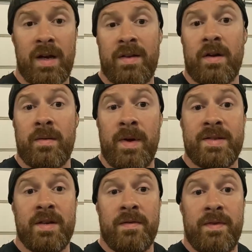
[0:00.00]
I talk to
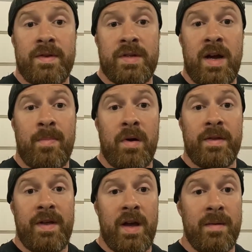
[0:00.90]
myself in the shop all
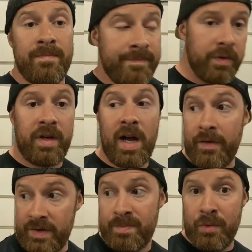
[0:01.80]
the time, only now there's